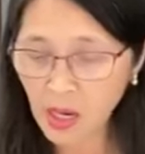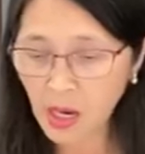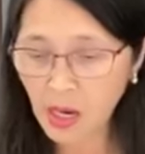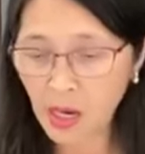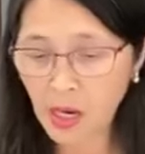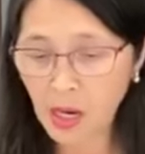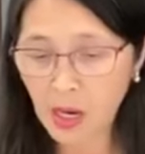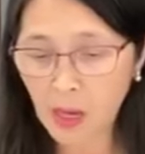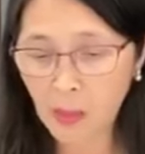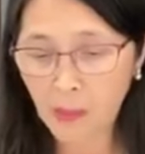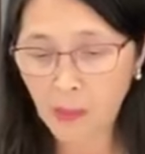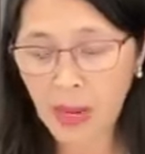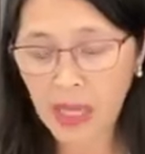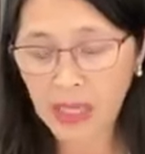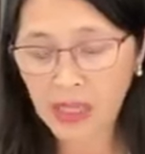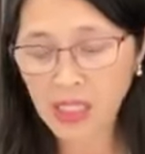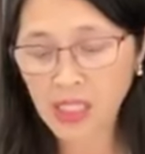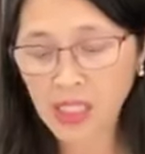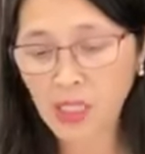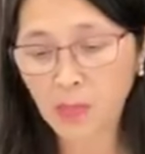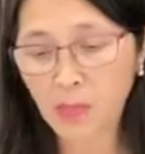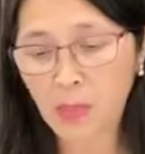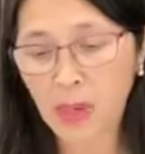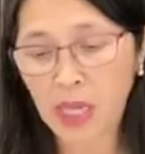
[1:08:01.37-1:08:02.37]

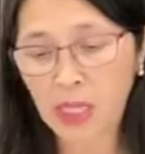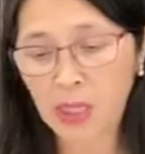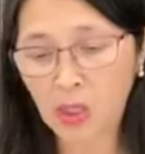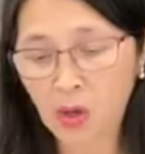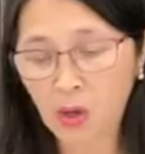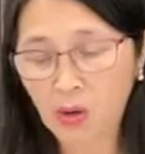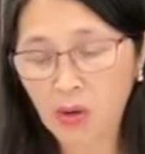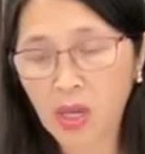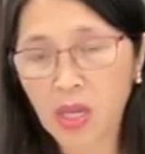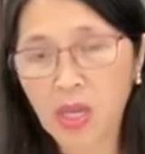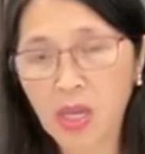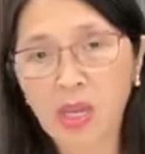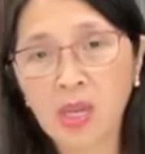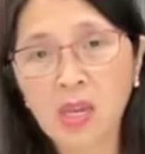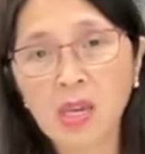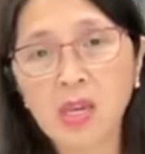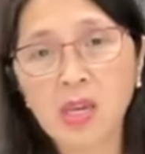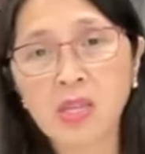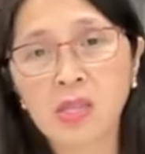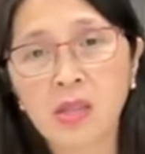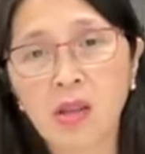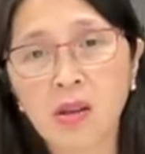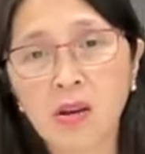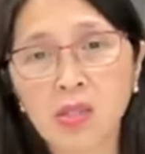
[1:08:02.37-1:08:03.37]
Participatory
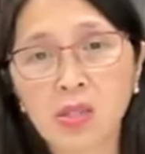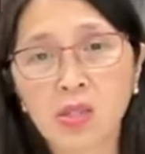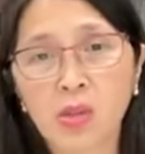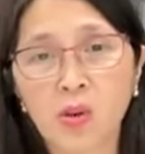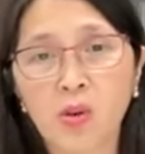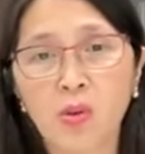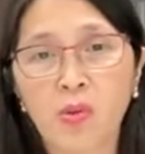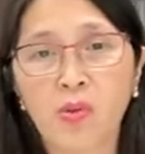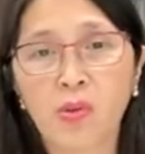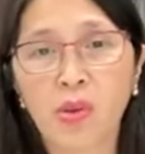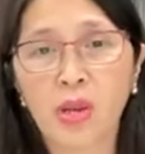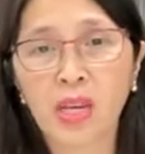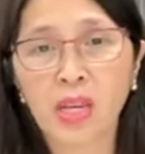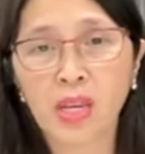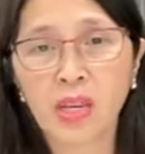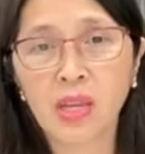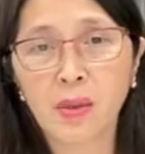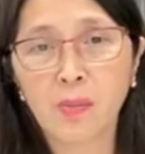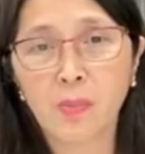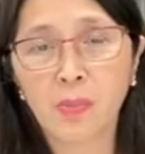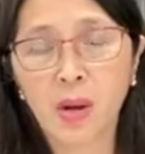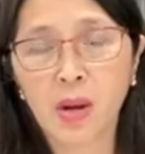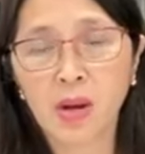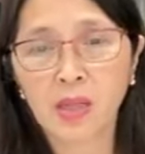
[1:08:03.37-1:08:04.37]
is also very
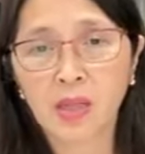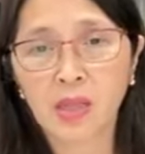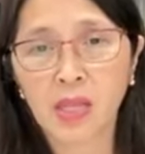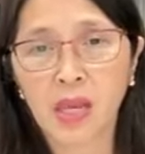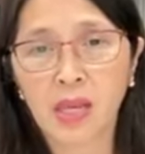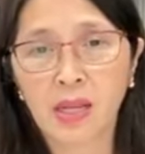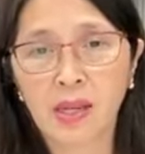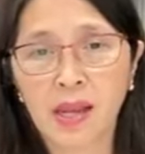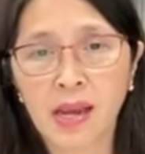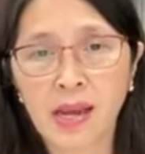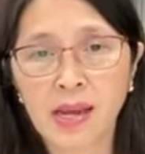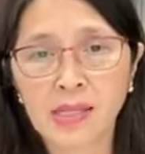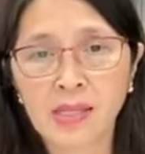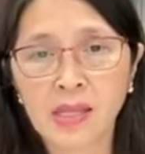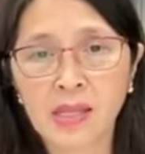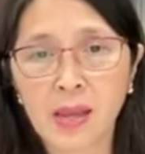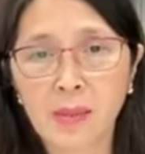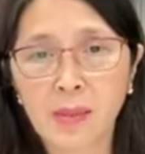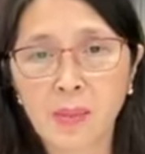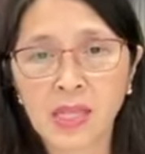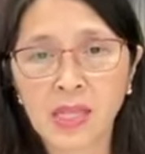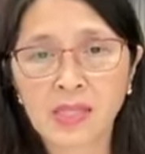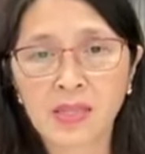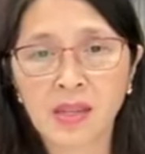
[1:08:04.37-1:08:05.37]
important, as I
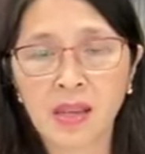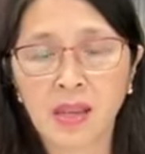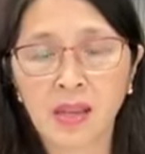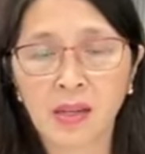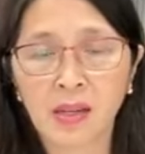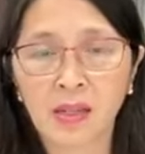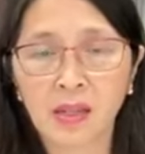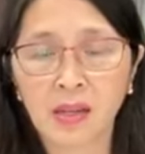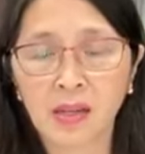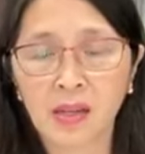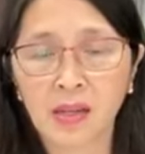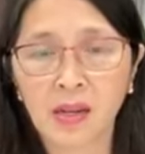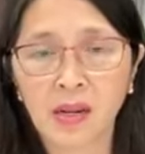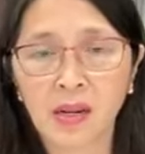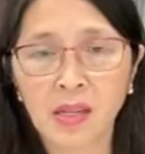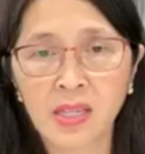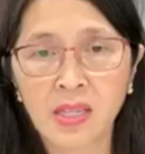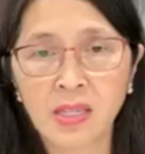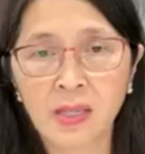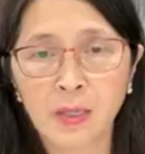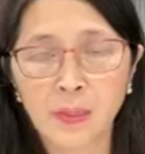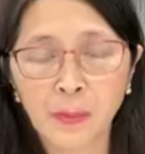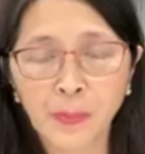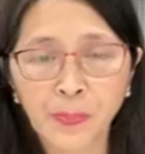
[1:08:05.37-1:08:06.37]
mentioned
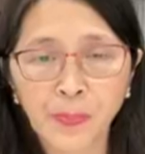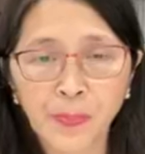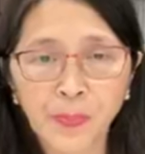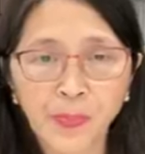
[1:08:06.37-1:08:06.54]
earlier.